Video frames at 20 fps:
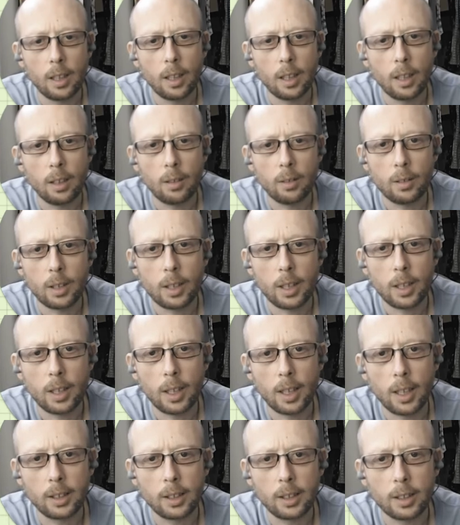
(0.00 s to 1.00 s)
Okay,
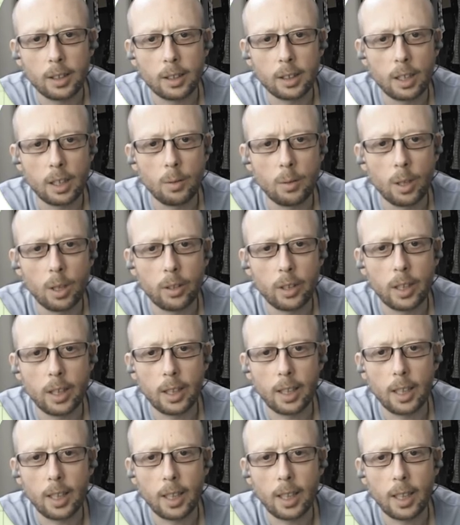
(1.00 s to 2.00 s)
so we're
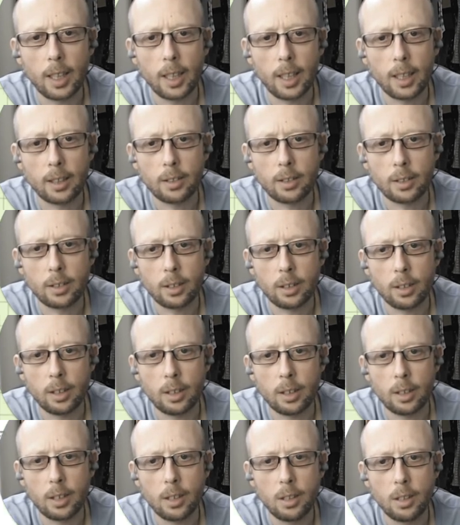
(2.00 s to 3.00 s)
looking at
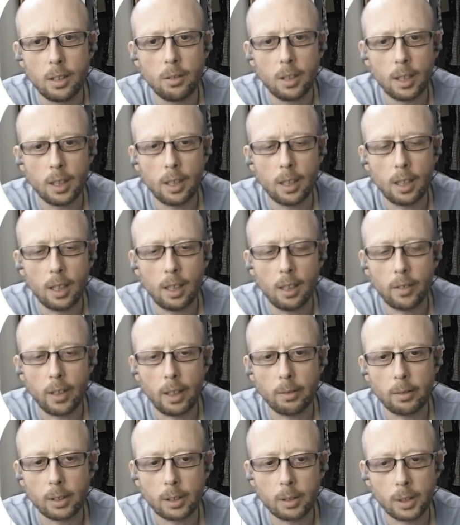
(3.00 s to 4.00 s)
nuclear. Oh, that
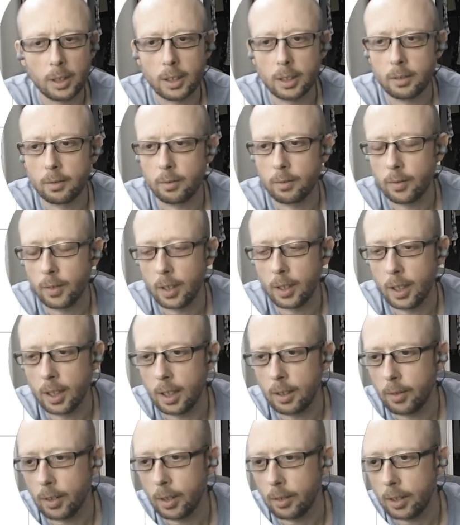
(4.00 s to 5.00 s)
was question
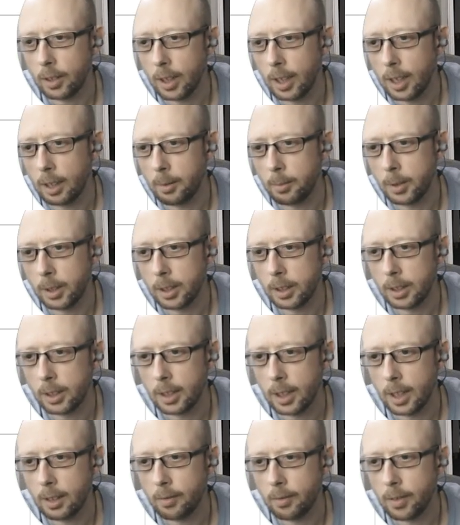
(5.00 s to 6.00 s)
5. Okay, let me just save